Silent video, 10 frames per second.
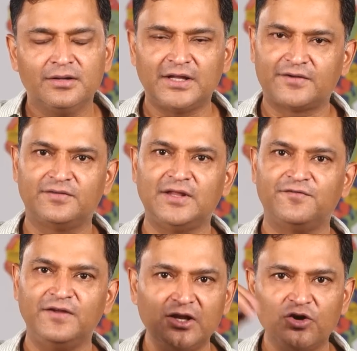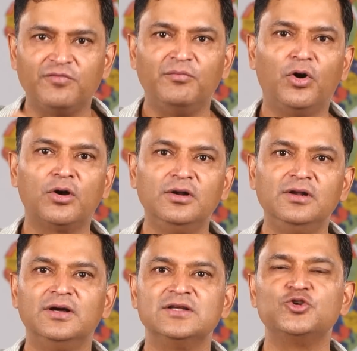That feeling of
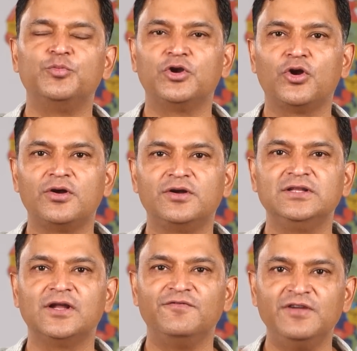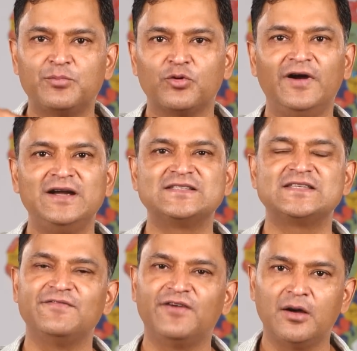moral superiority, that we provide
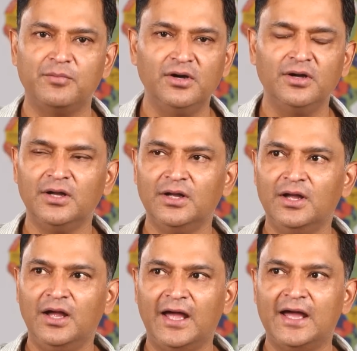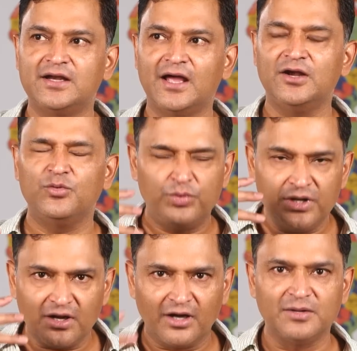safe harbor, and
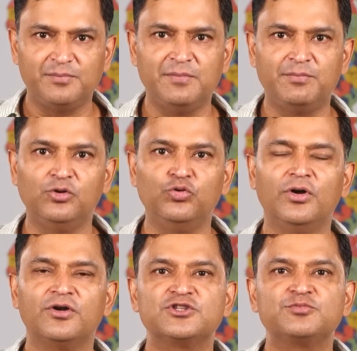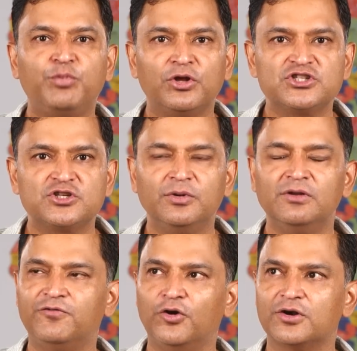we are the people who are
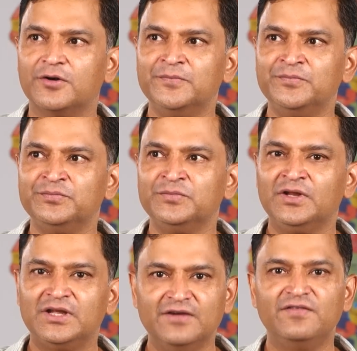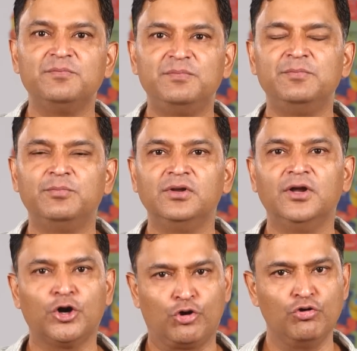responsible for giving people
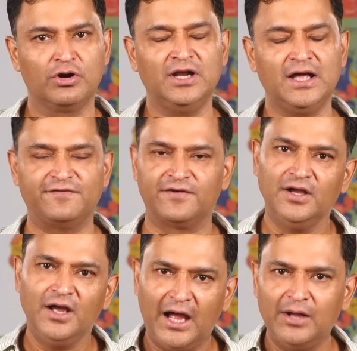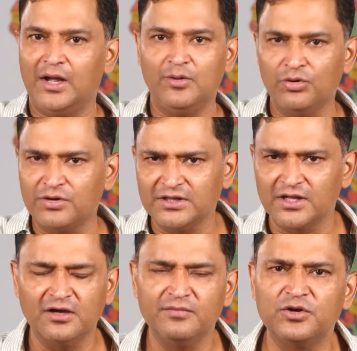a good life. I want to tell
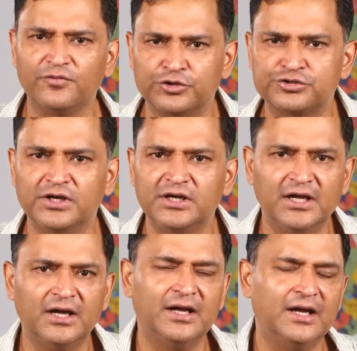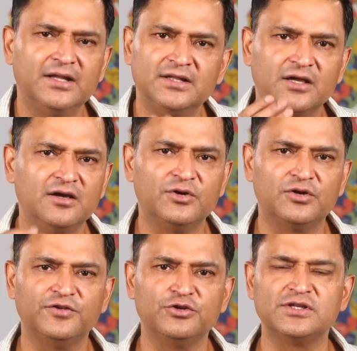the government of Australia and the
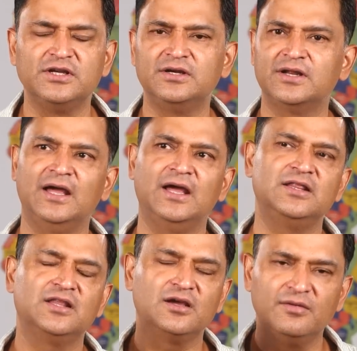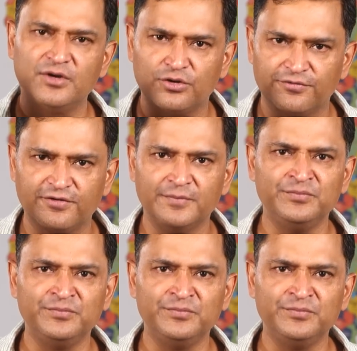government of New Zealand and the government of